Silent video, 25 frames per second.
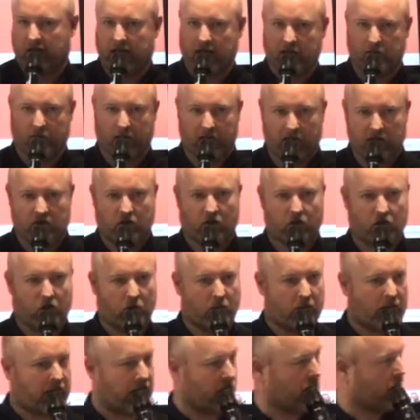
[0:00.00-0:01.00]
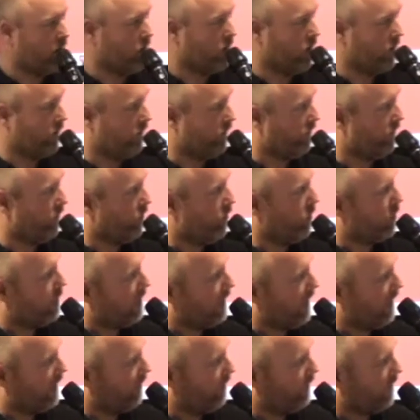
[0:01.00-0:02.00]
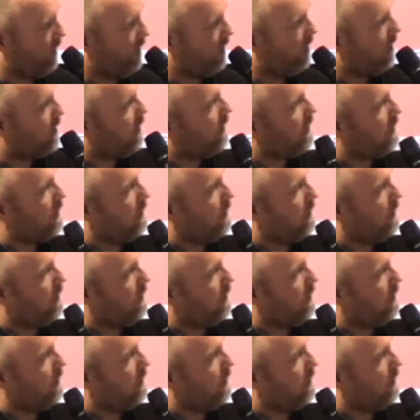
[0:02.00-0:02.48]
that's based on your, your viewing behaviour,